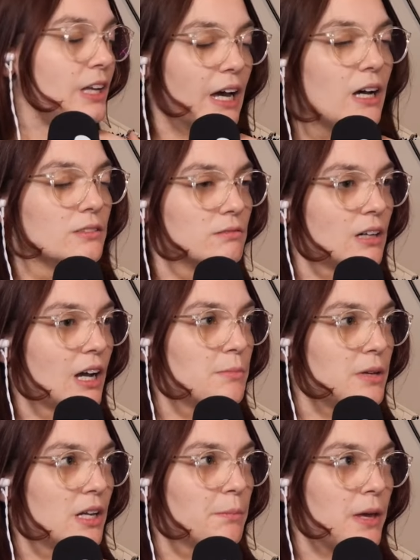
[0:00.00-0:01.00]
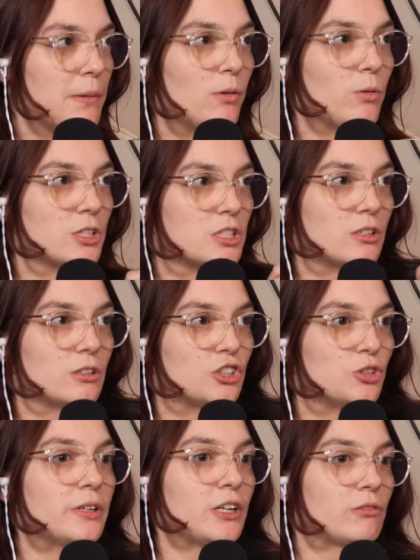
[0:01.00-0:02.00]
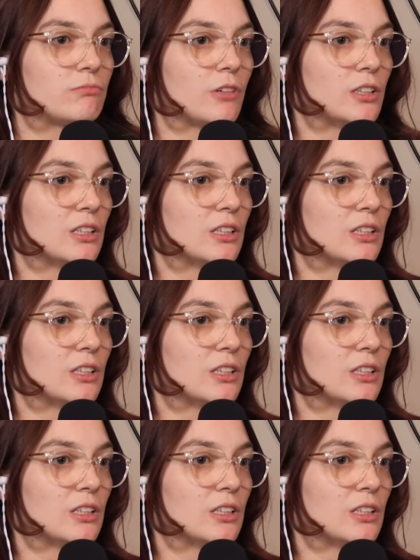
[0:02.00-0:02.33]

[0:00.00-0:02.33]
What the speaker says: Yeah. I mean, people were still doing